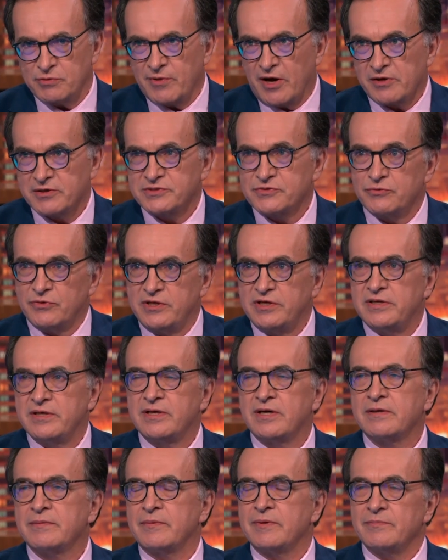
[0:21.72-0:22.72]
remarks really
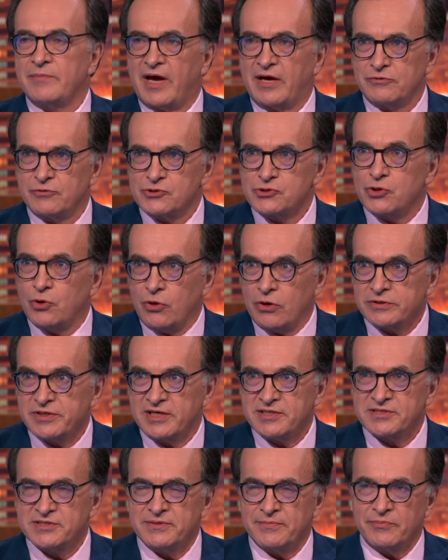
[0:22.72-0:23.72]
underscored
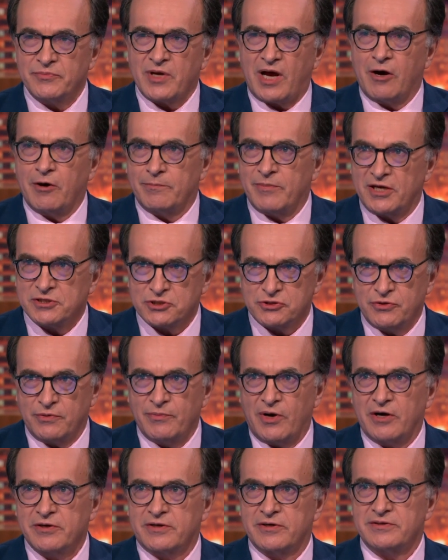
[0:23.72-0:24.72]
is how much the
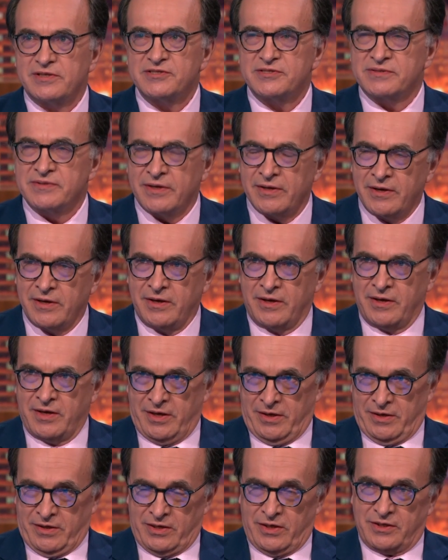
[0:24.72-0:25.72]
market is
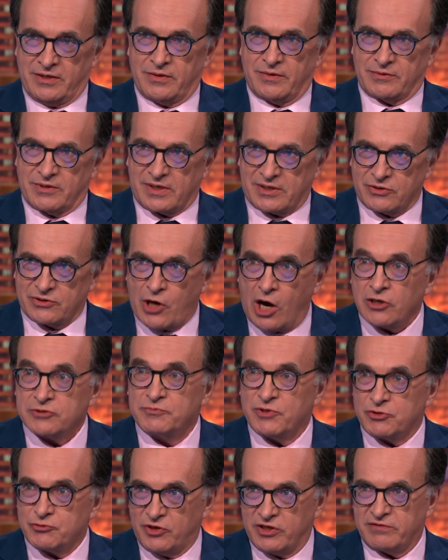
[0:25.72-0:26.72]
caught
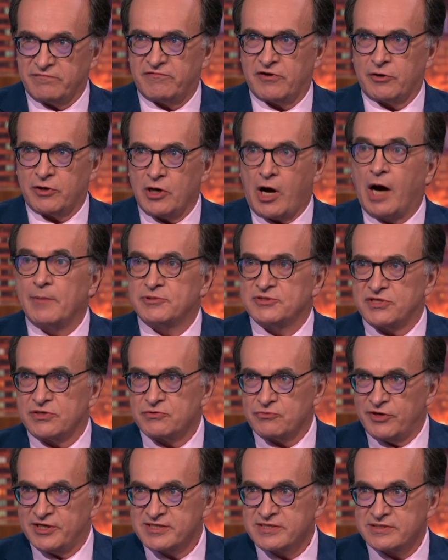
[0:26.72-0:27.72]
between very
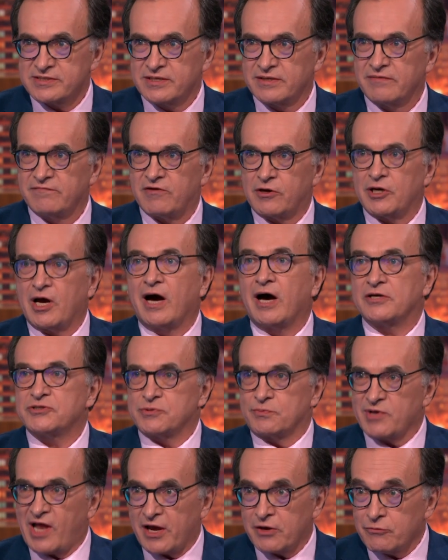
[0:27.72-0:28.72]
opposite risks. Very high
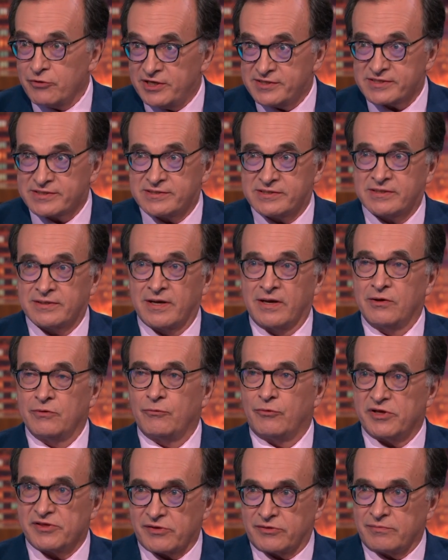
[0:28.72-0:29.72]
supply risks
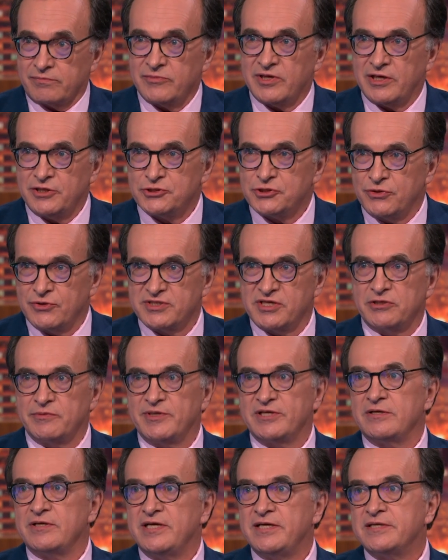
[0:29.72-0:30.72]
with issues in the
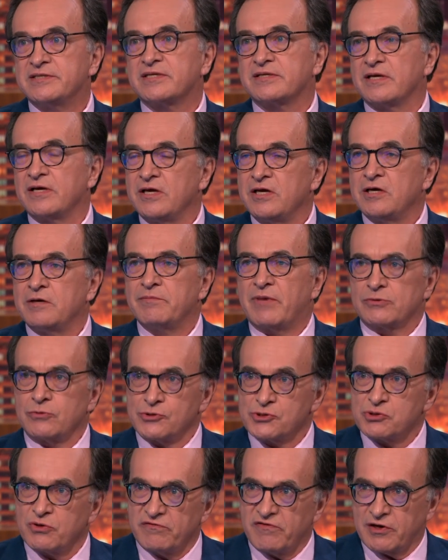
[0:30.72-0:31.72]
Middle East, but
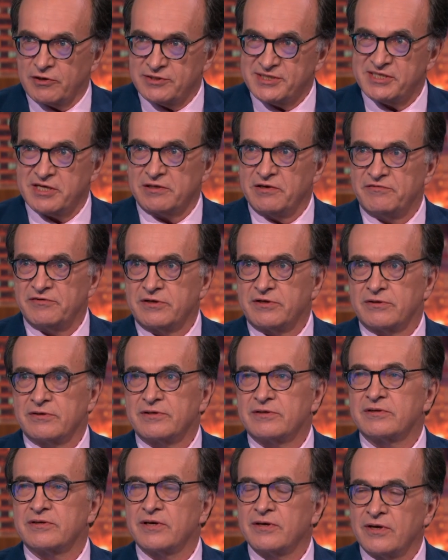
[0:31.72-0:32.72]
also very
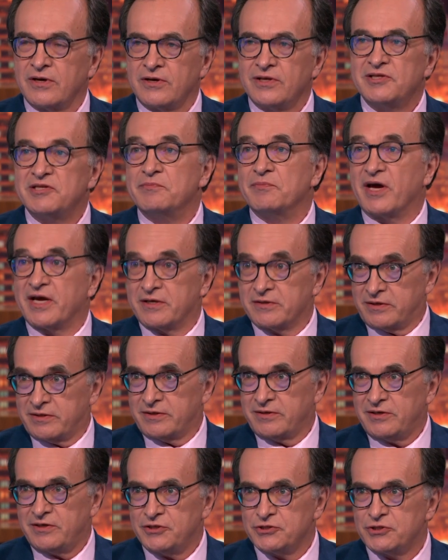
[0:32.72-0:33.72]
significant
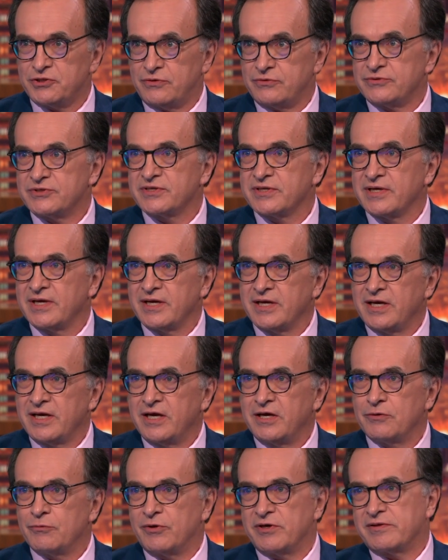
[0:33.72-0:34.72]
demand issues
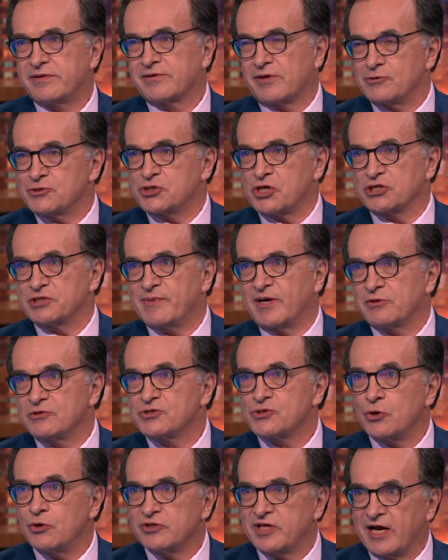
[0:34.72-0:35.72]
with concerns about the
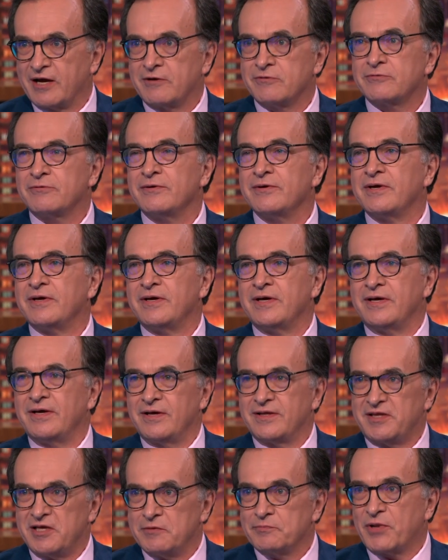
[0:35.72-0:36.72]
slowdown,
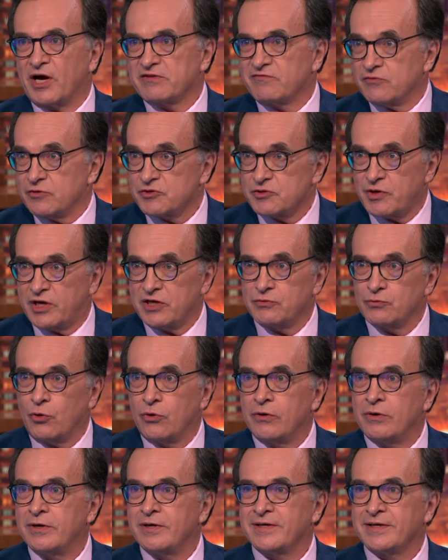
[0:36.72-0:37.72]
the impact of the trade
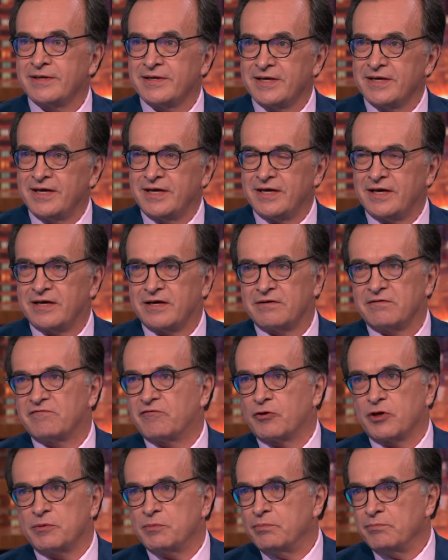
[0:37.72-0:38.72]
war,
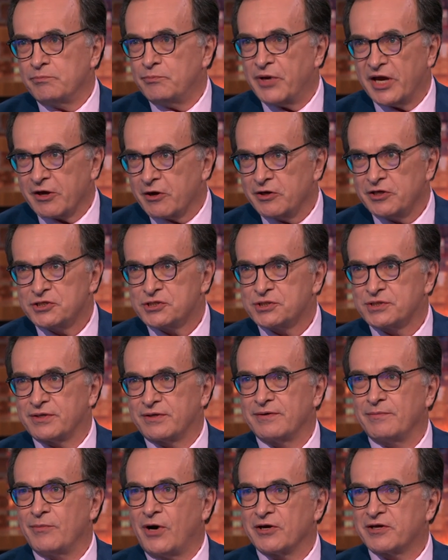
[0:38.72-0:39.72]
very bearish
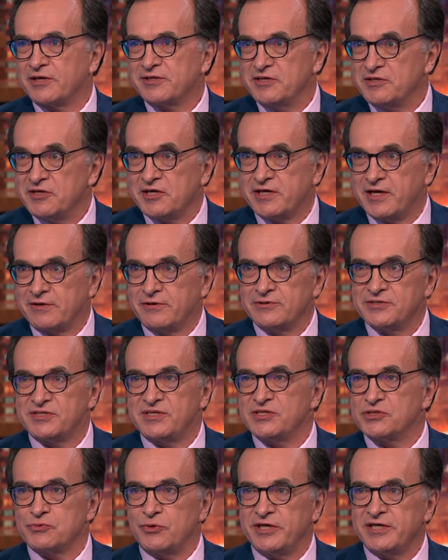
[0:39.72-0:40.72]
market indicators
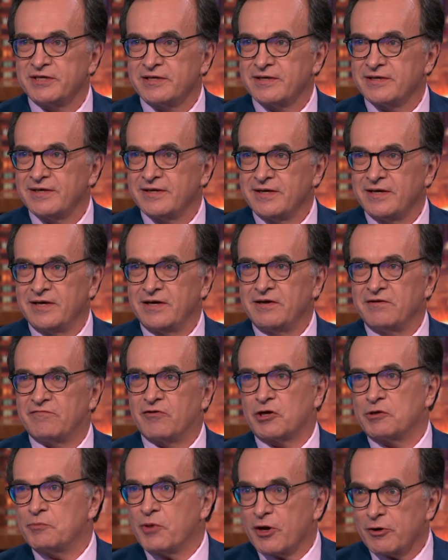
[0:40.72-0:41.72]
this week,
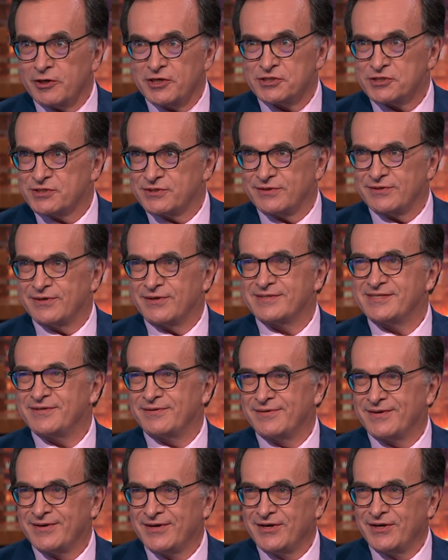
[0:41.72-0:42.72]
very bearish
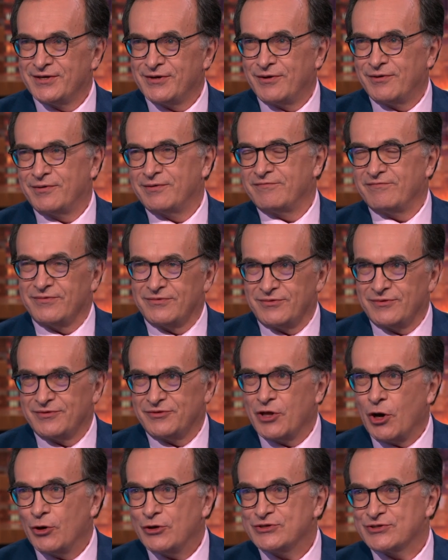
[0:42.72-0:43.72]

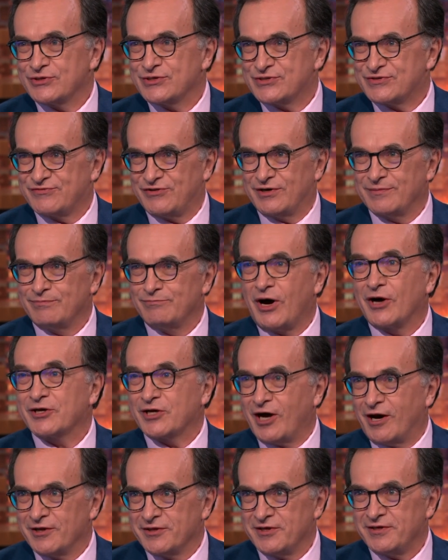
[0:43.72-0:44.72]
noises from Mark
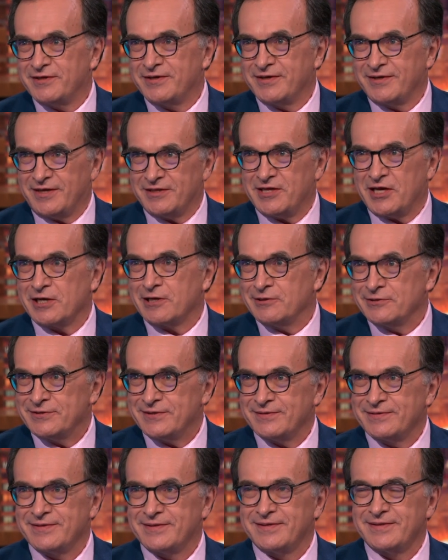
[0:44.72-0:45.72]
Carney in England.